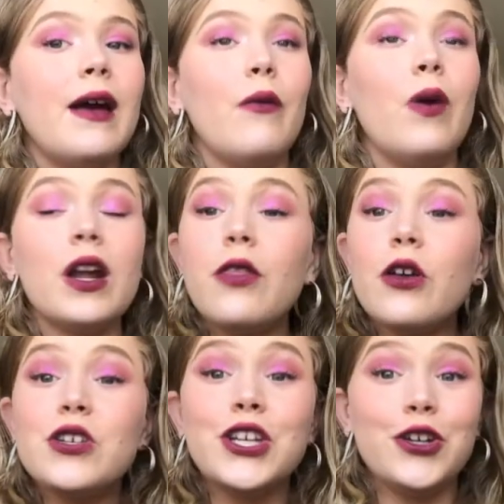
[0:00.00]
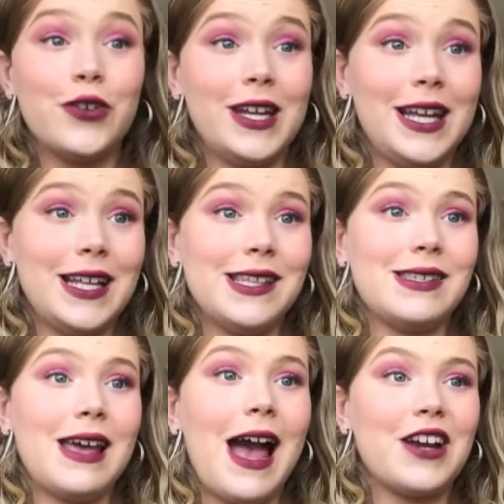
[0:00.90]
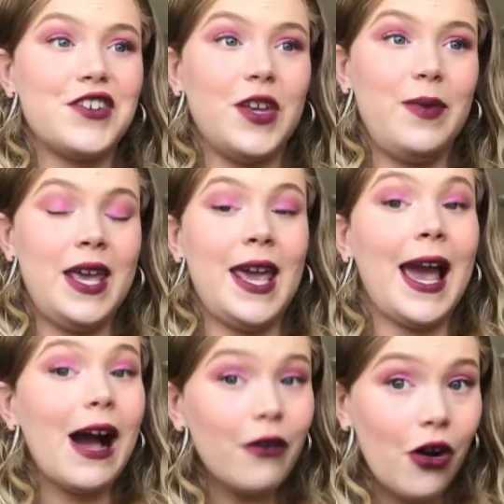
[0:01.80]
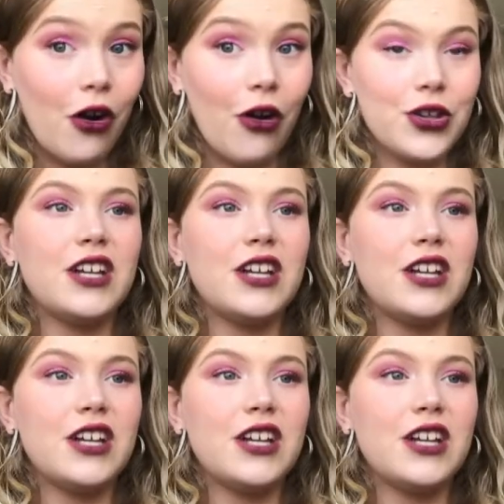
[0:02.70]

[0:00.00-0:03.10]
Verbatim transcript: One of those ingredients actually being alcohol.